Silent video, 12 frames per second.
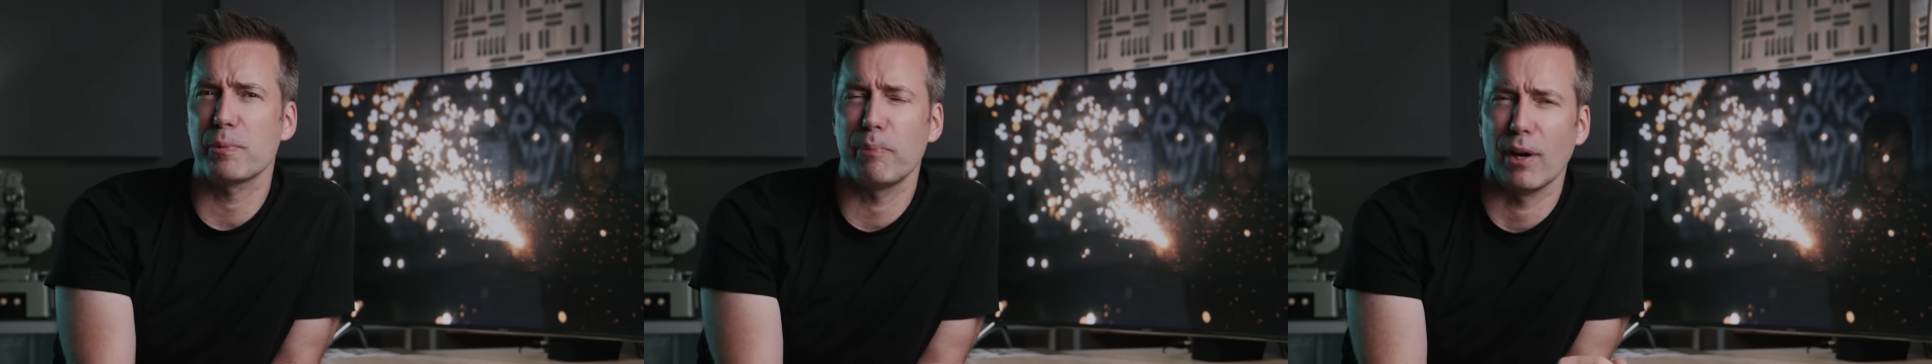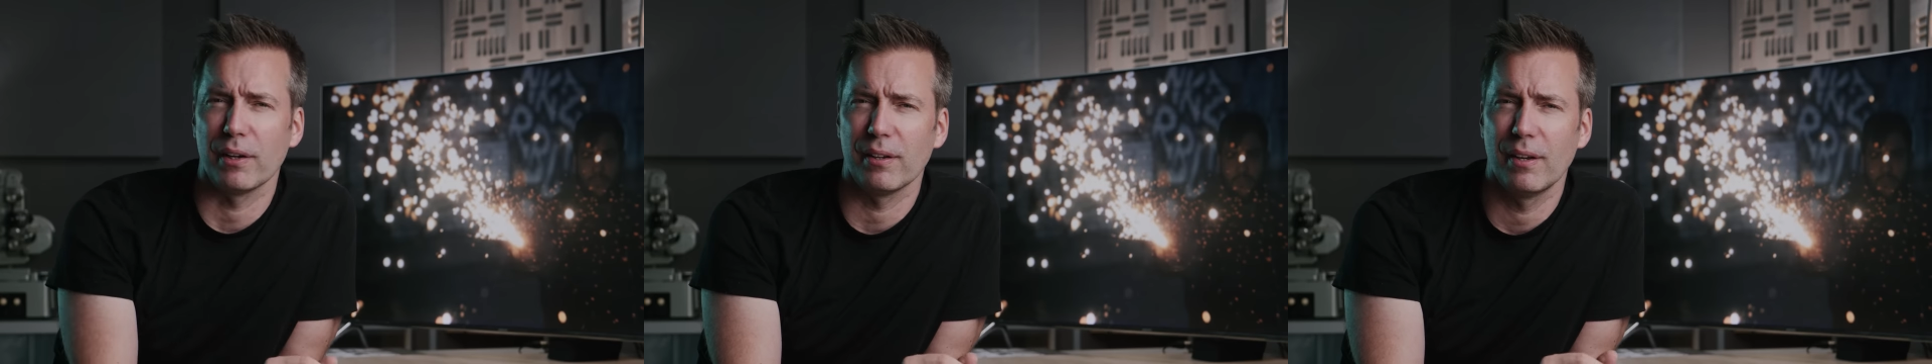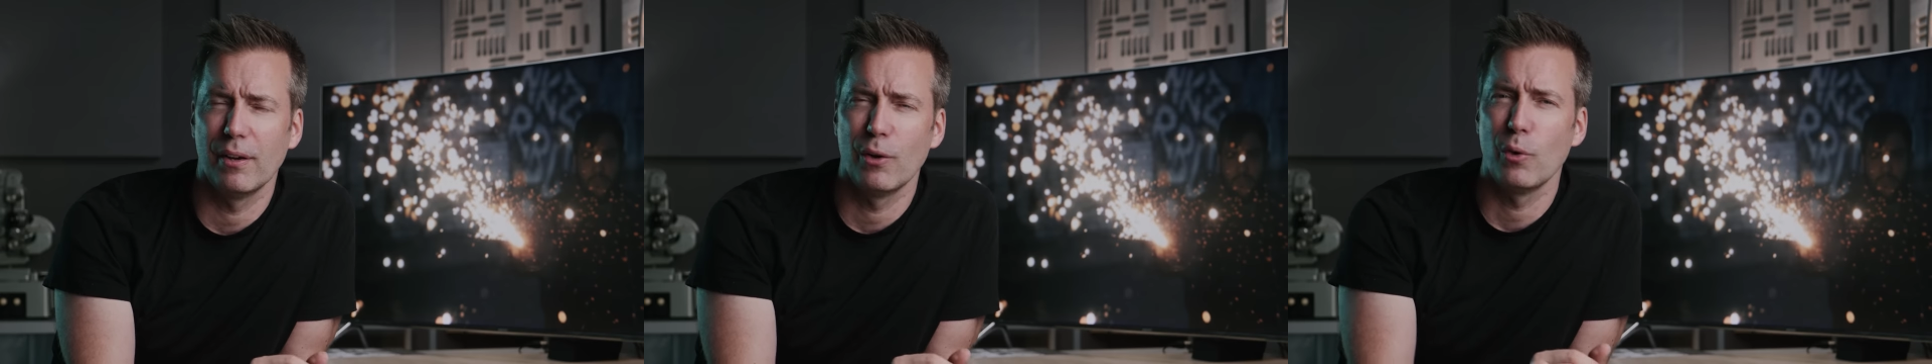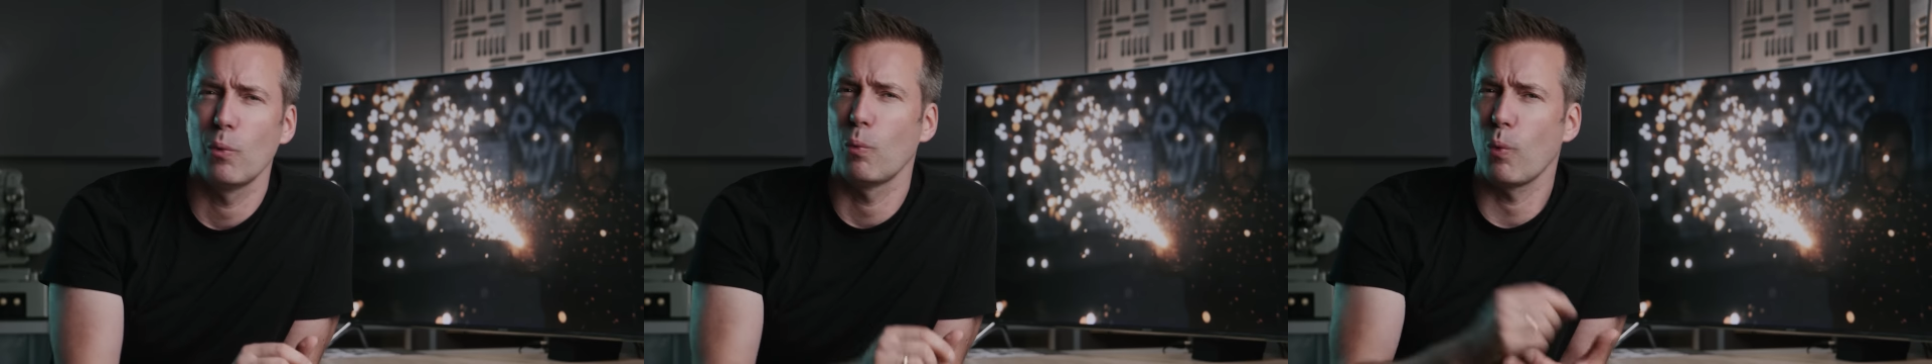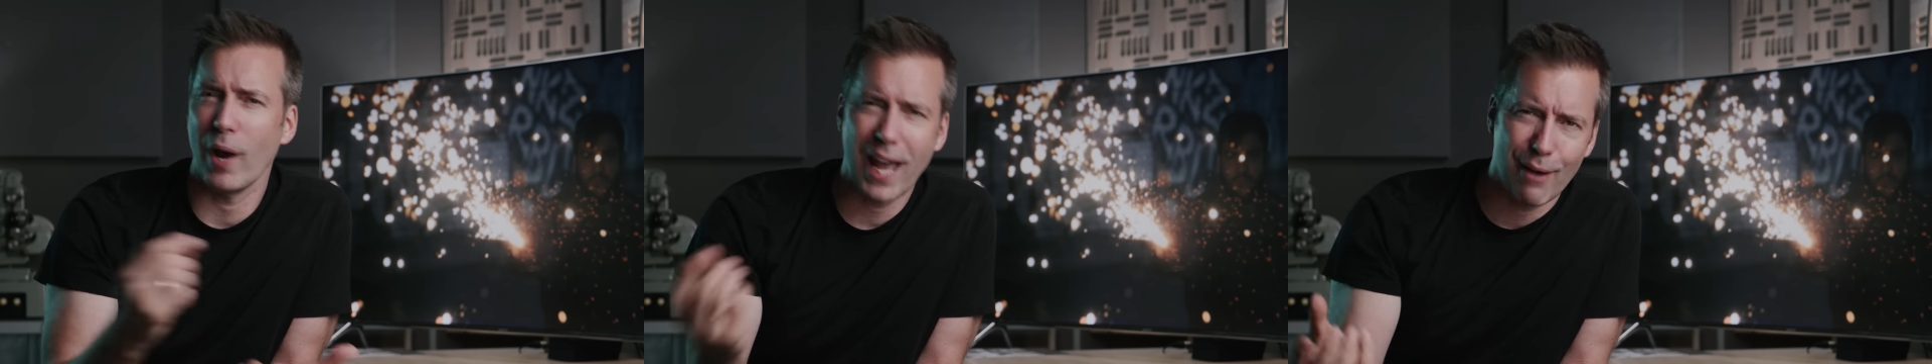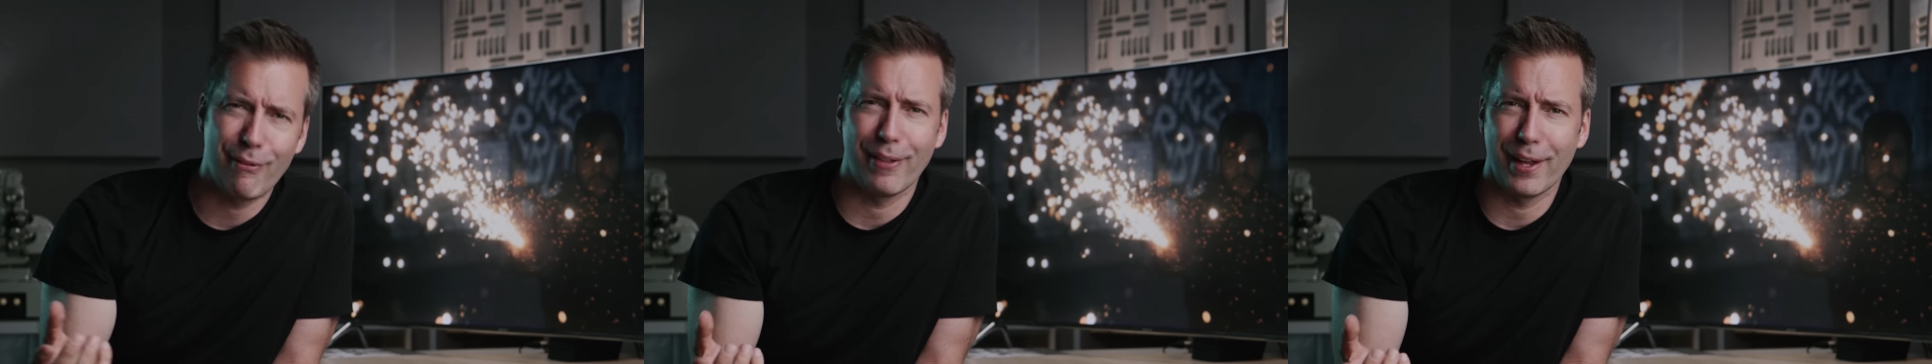spot,
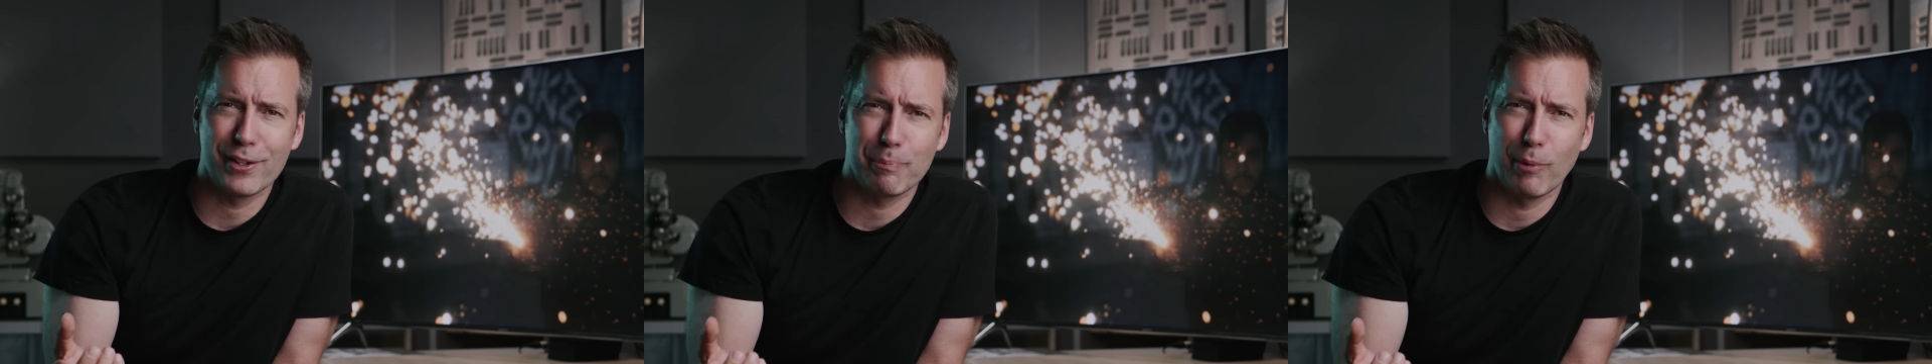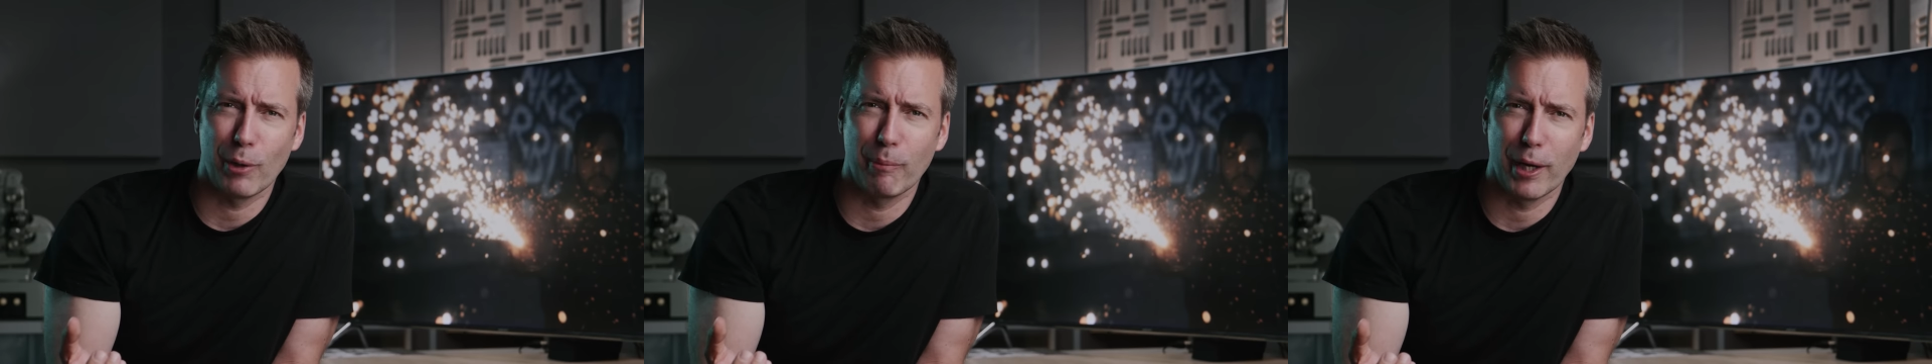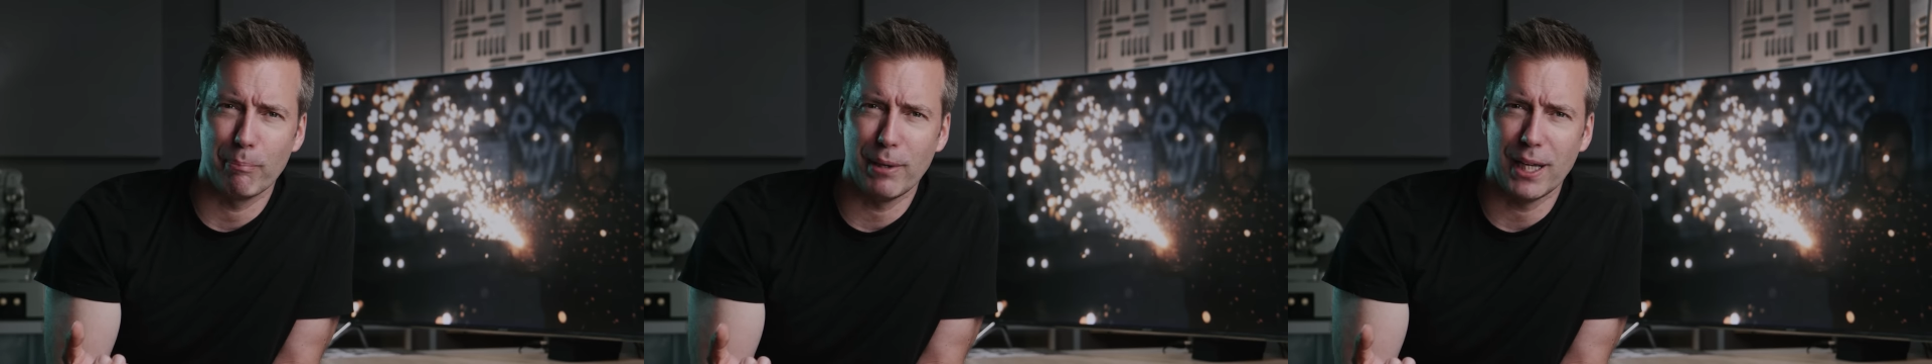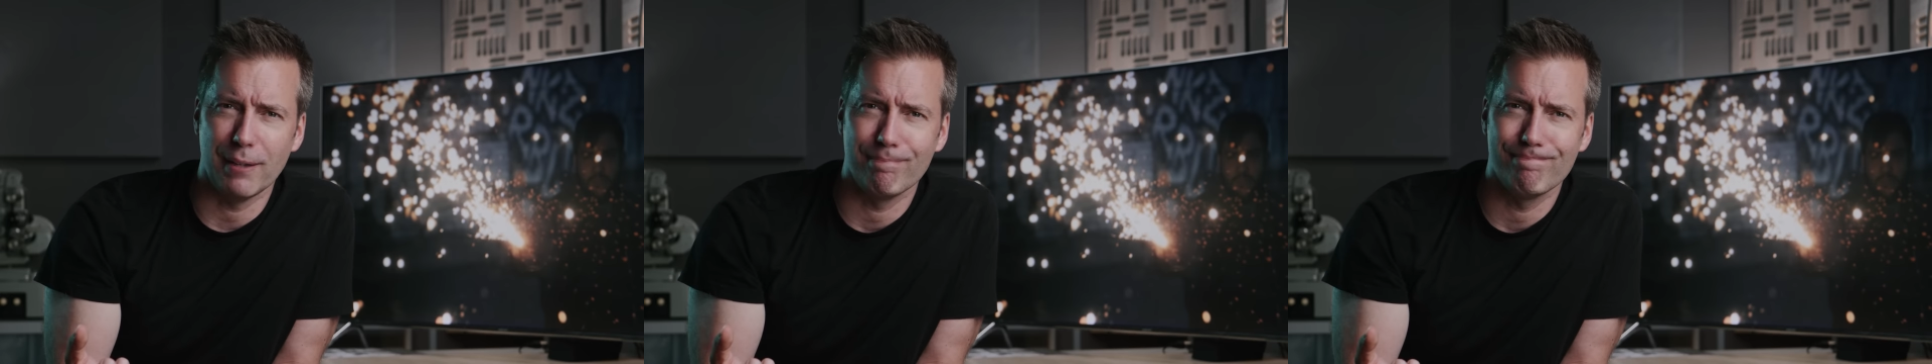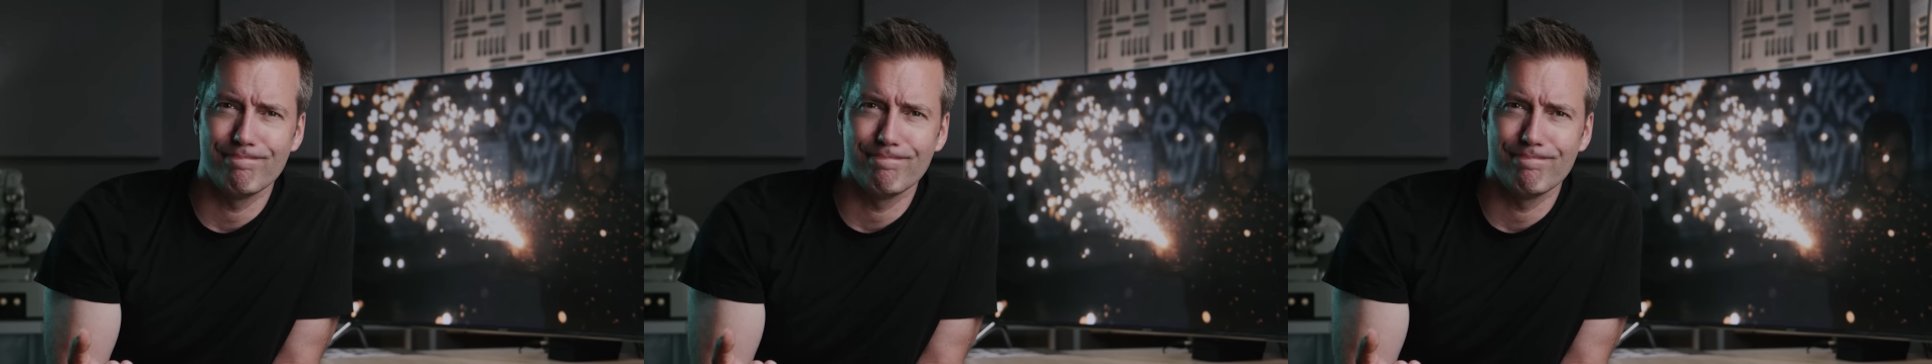wherever that spot might be.